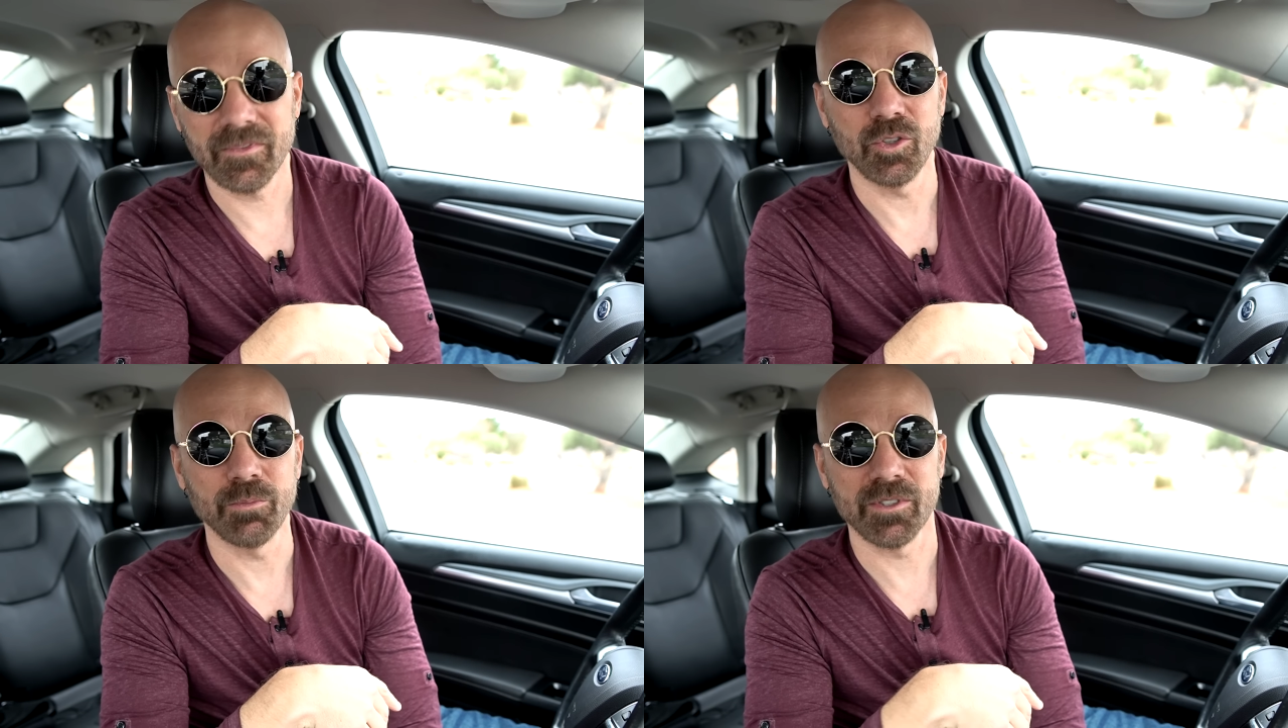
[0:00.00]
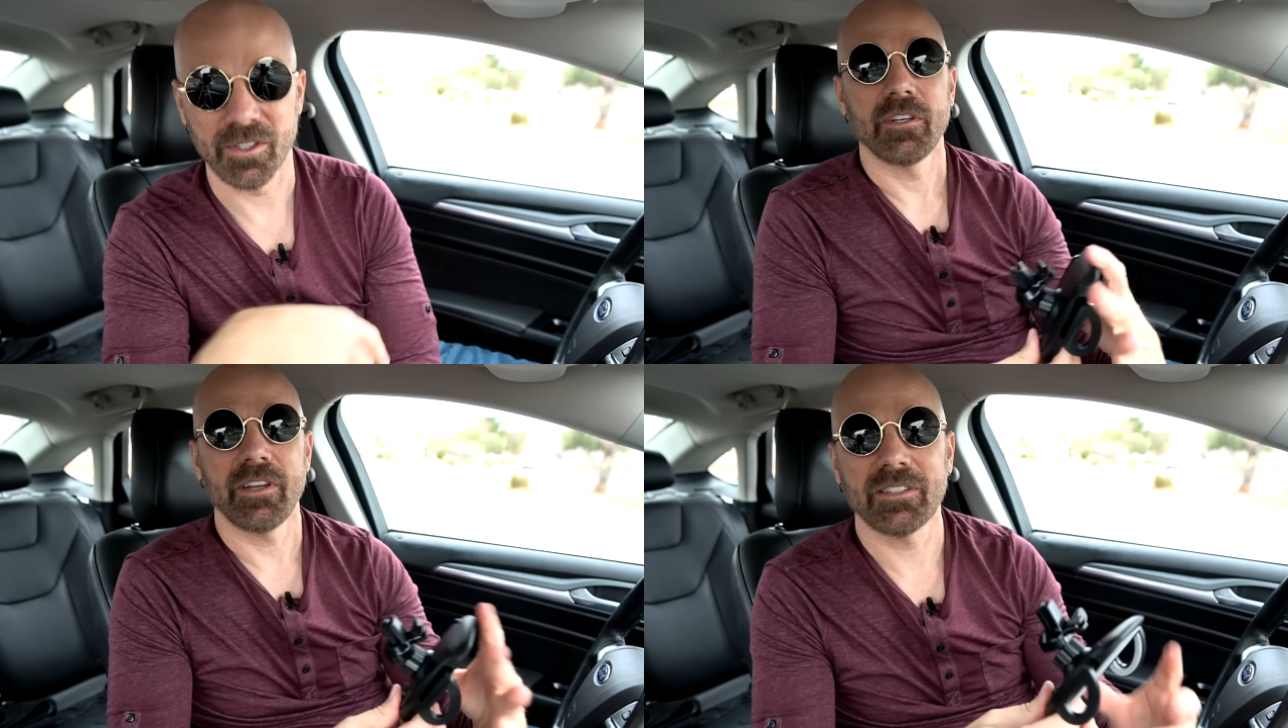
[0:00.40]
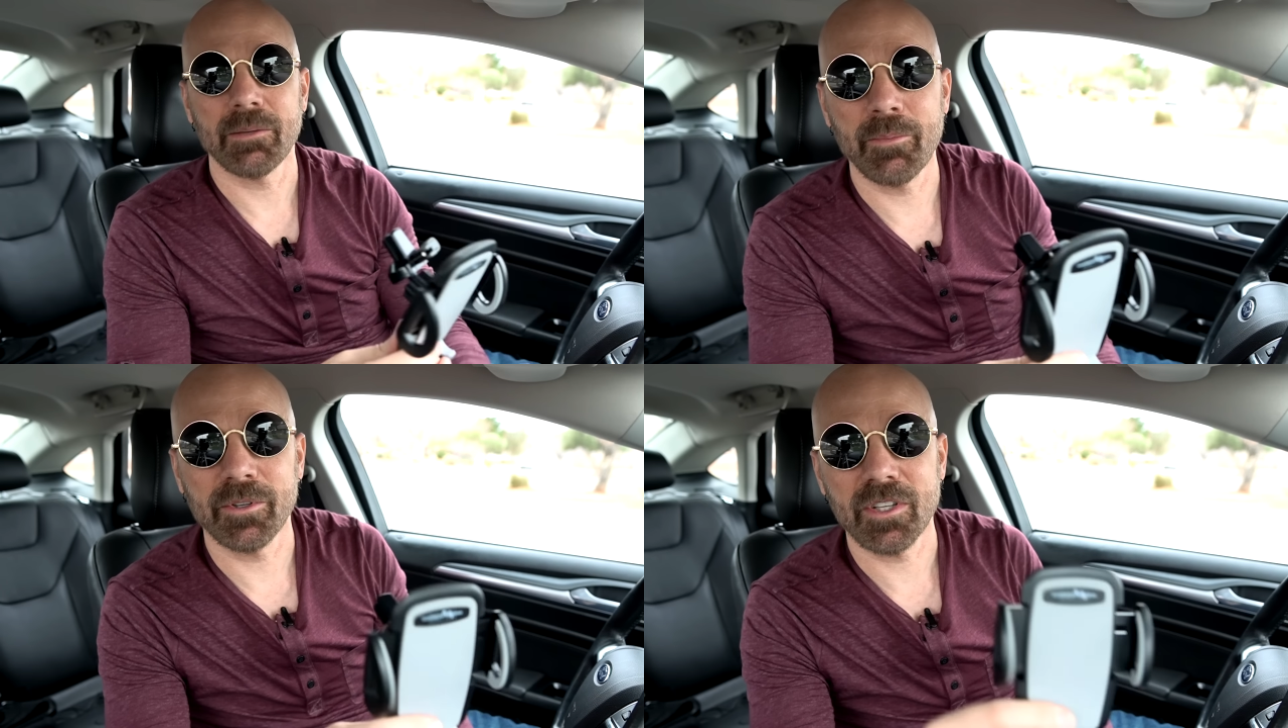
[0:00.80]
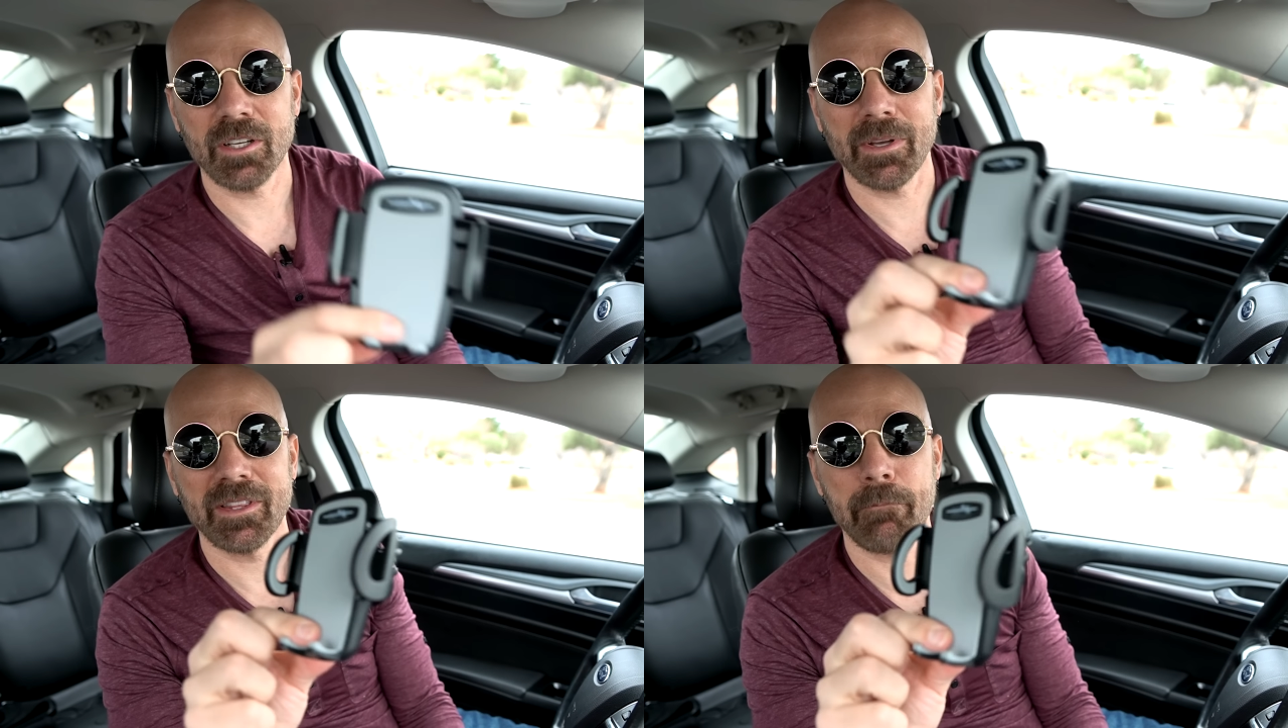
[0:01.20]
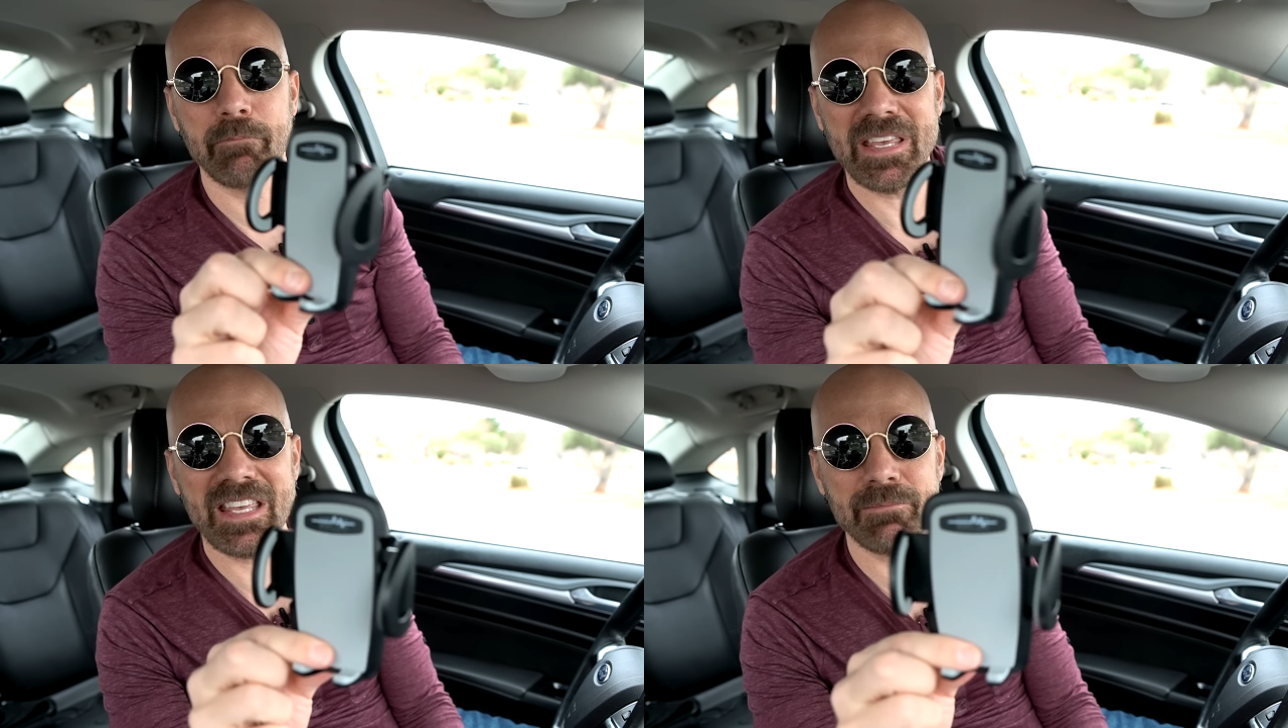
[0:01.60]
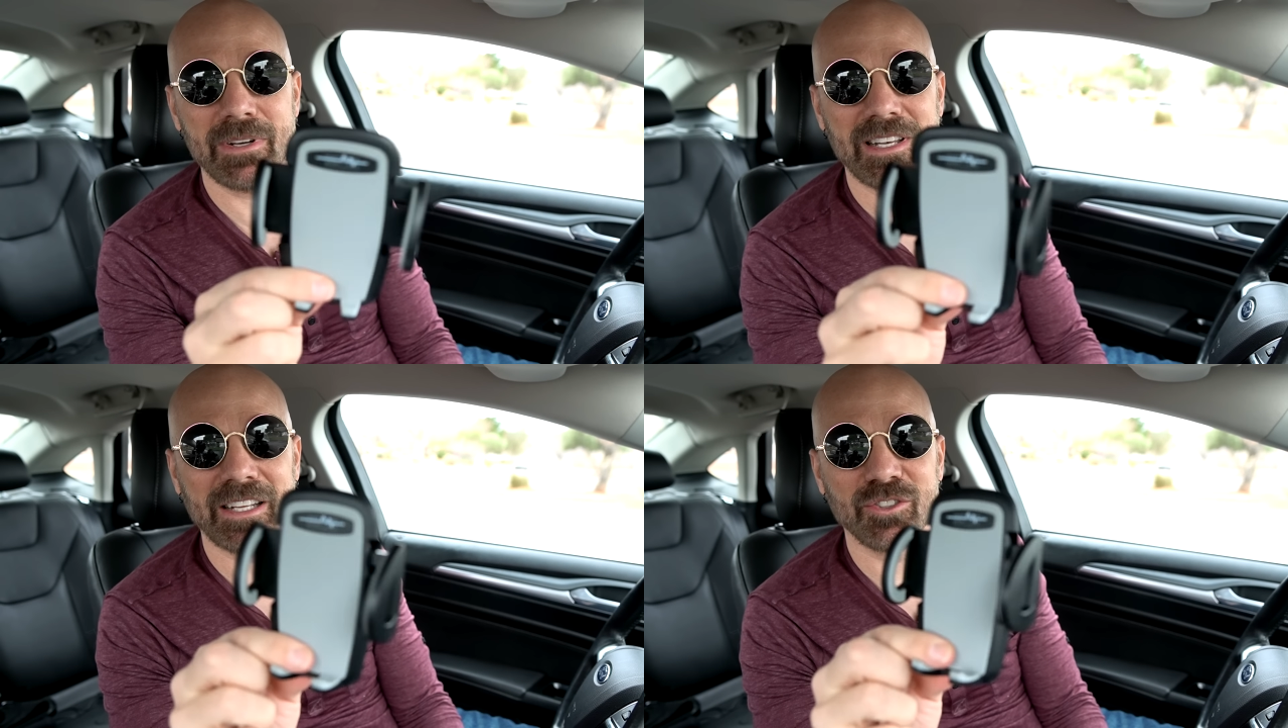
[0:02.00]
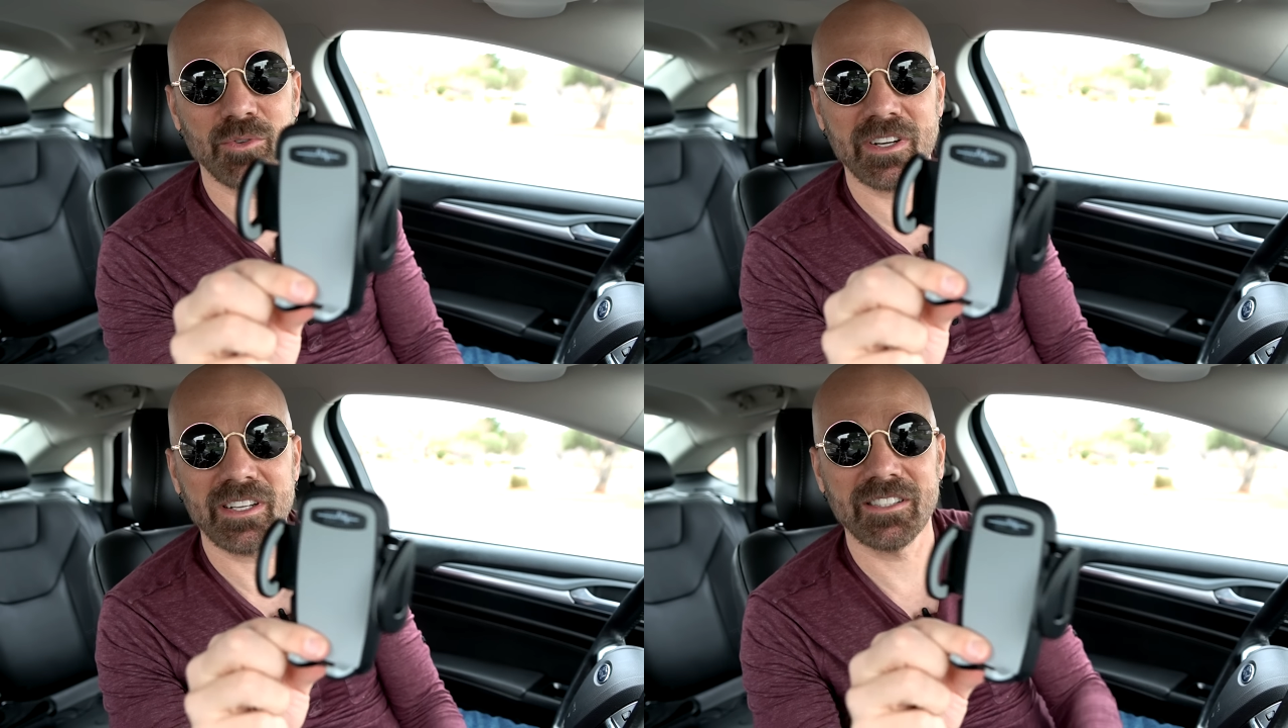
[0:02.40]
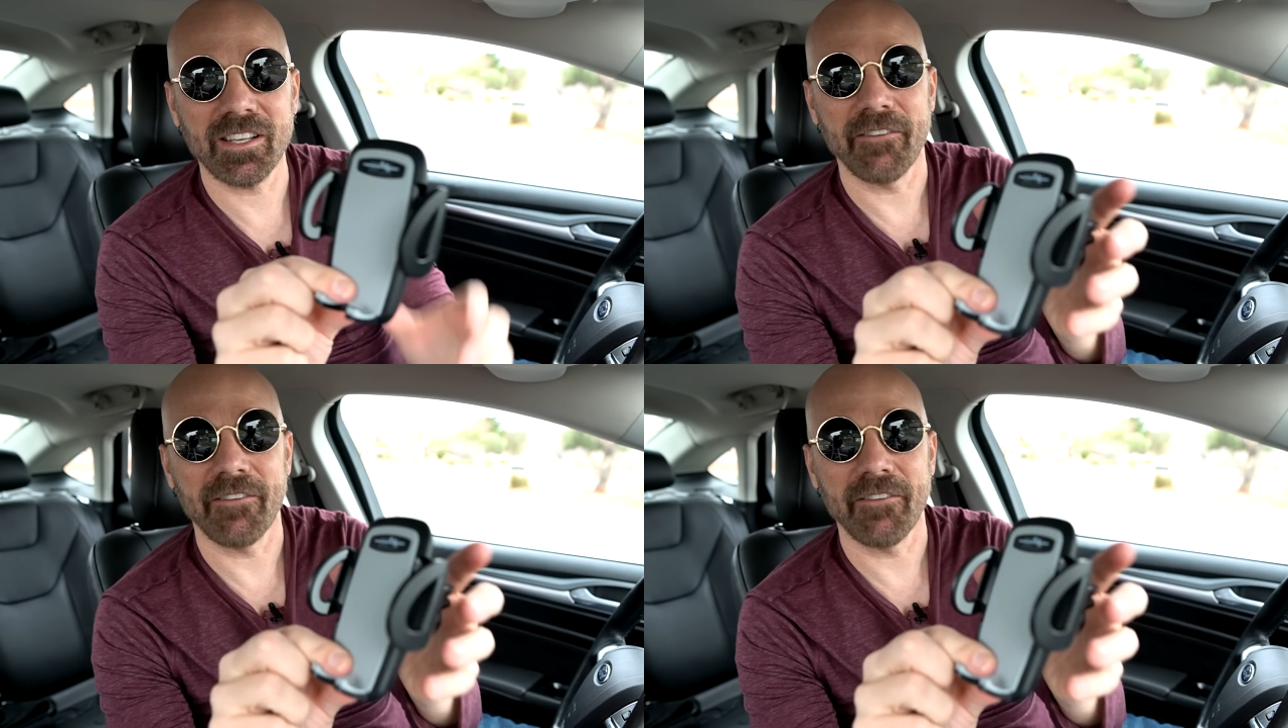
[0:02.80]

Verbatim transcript: Whoops. Next up, I'm going to talk about the Beam Electronics